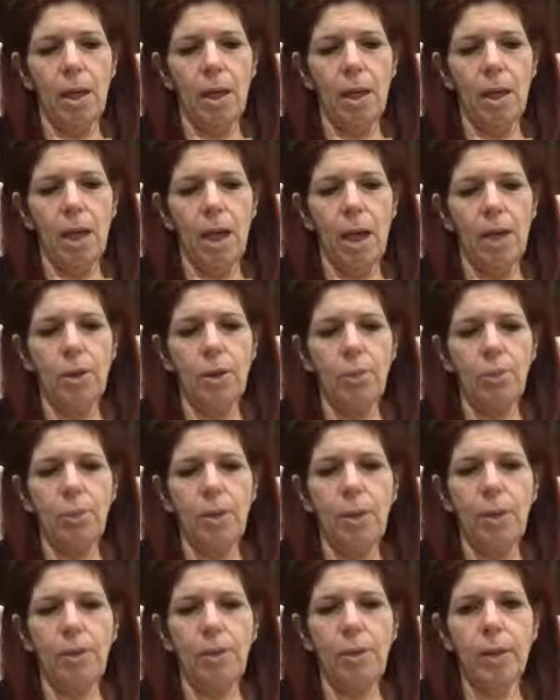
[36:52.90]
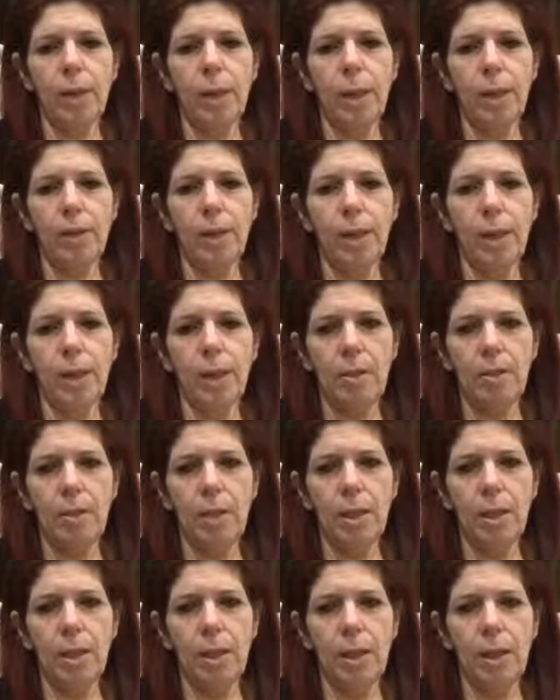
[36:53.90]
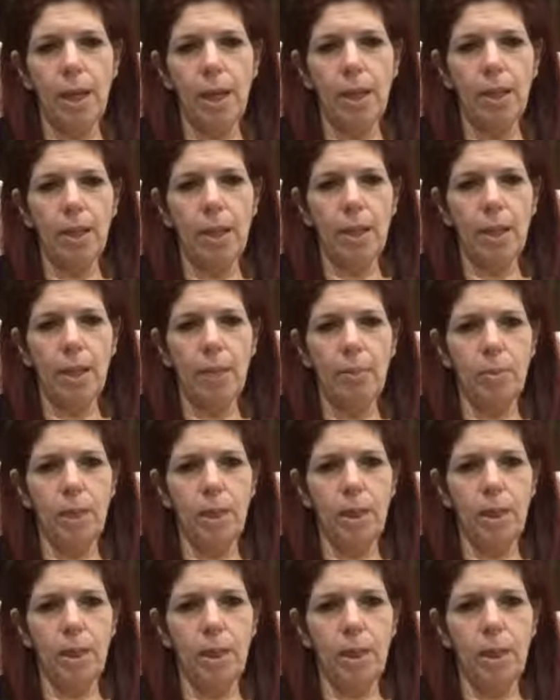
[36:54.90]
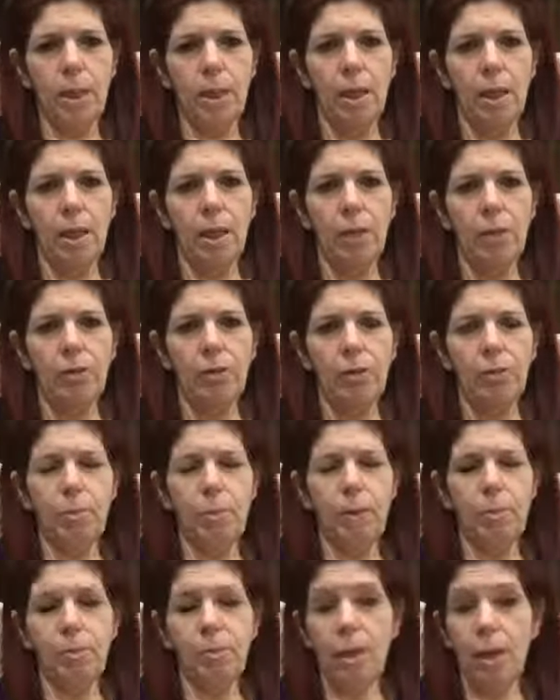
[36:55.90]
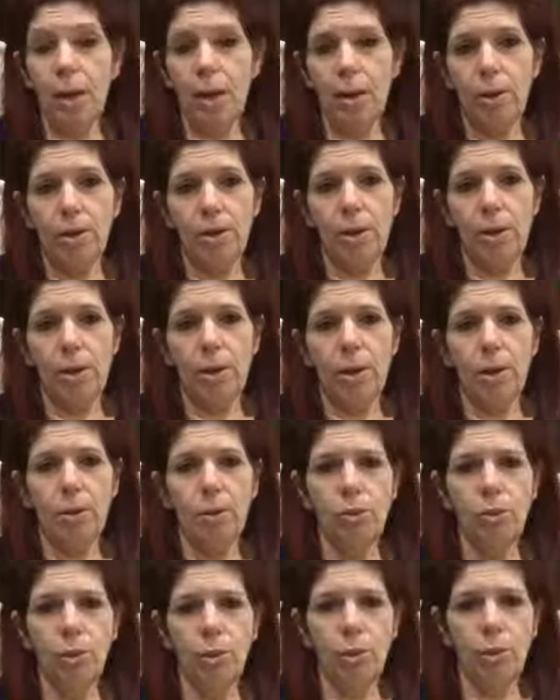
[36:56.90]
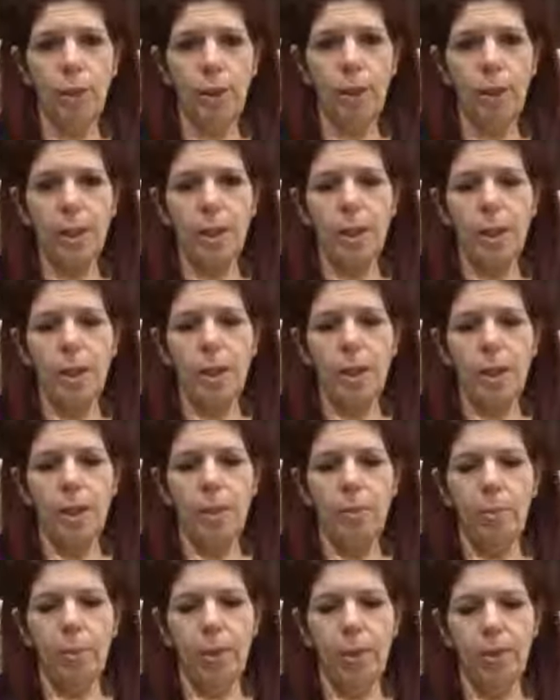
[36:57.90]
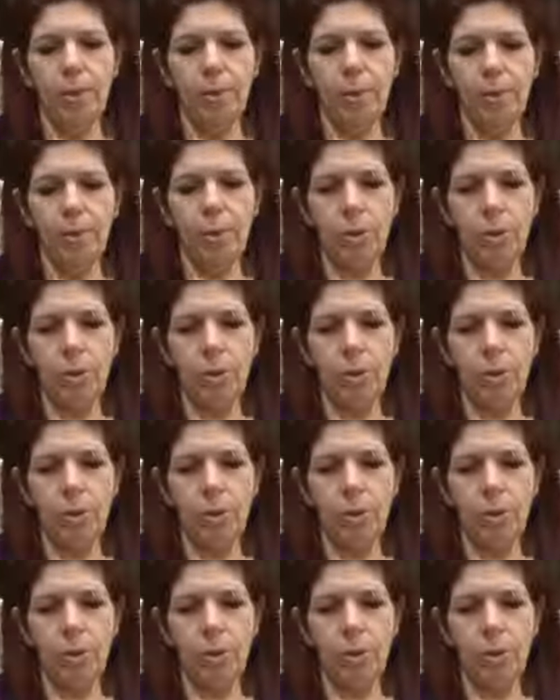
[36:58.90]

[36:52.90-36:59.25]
I don't believe the lie of the enemy. The lie of the enemy is to be scared, to quit, because I'm